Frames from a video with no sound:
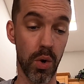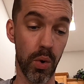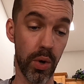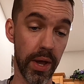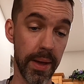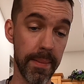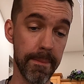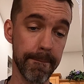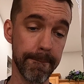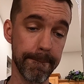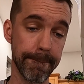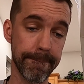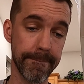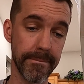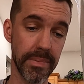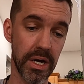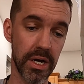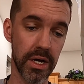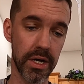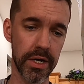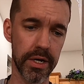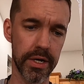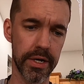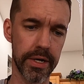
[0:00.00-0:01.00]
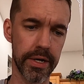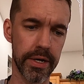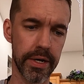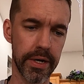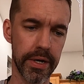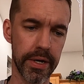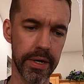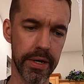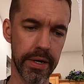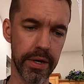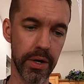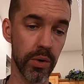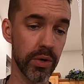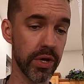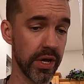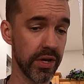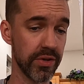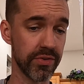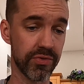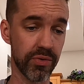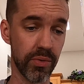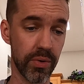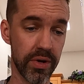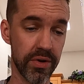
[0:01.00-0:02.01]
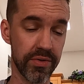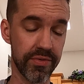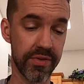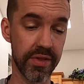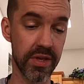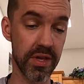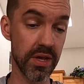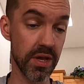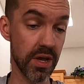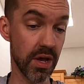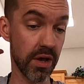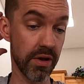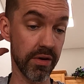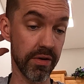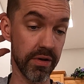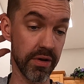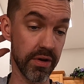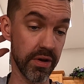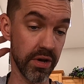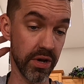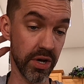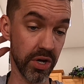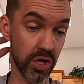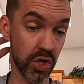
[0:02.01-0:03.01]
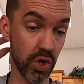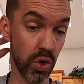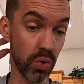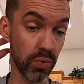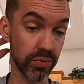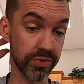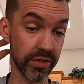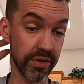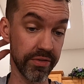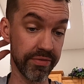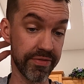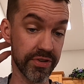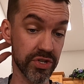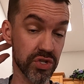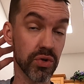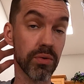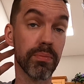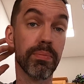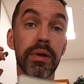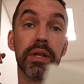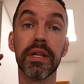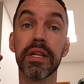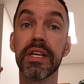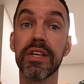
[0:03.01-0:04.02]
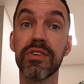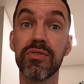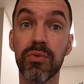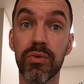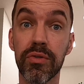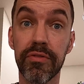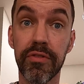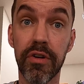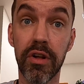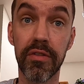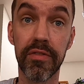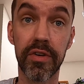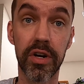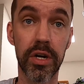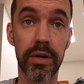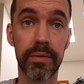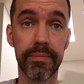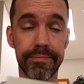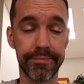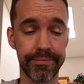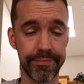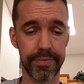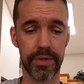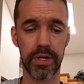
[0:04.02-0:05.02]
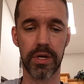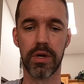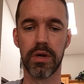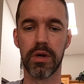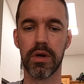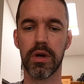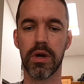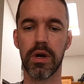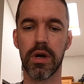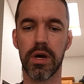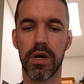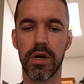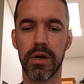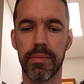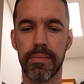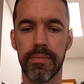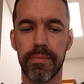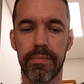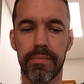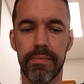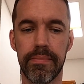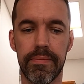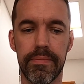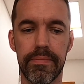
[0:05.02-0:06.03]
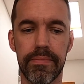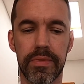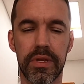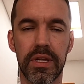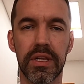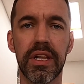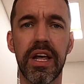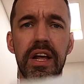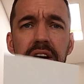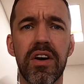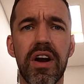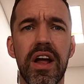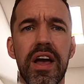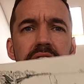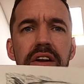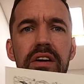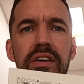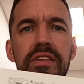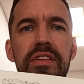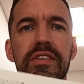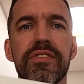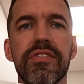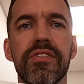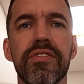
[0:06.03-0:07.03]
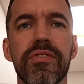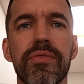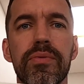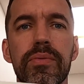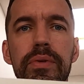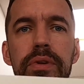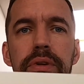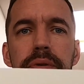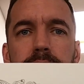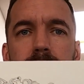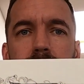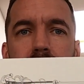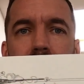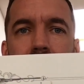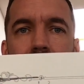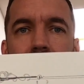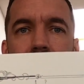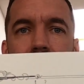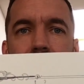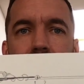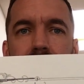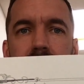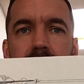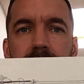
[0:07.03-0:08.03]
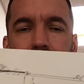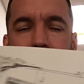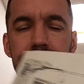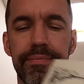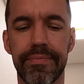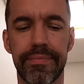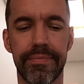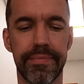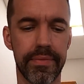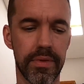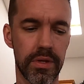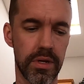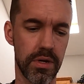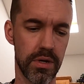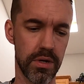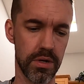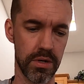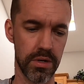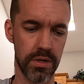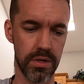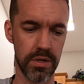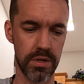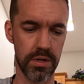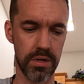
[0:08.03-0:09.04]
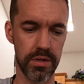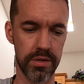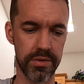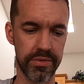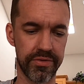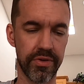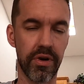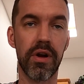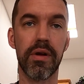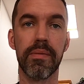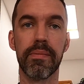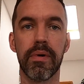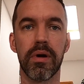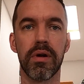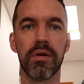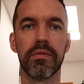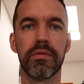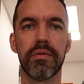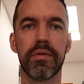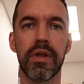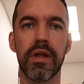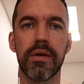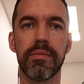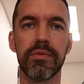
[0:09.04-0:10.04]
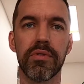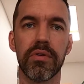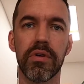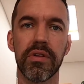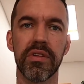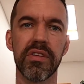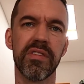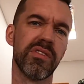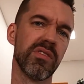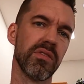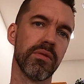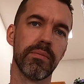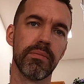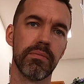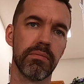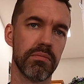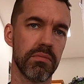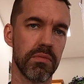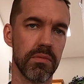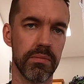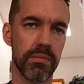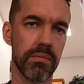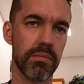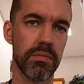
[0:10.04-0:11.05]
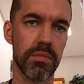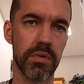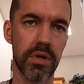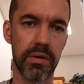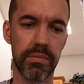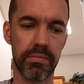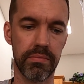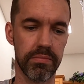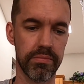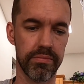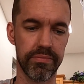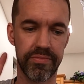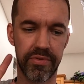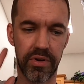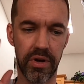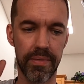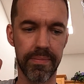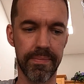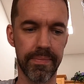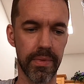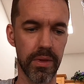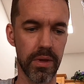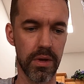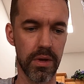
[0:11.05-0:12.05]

Okay. Okay, so here's the Colt official police revolver. The letterhead on this is really, really nice. Sorry, our names are on this, so yeah, sorry.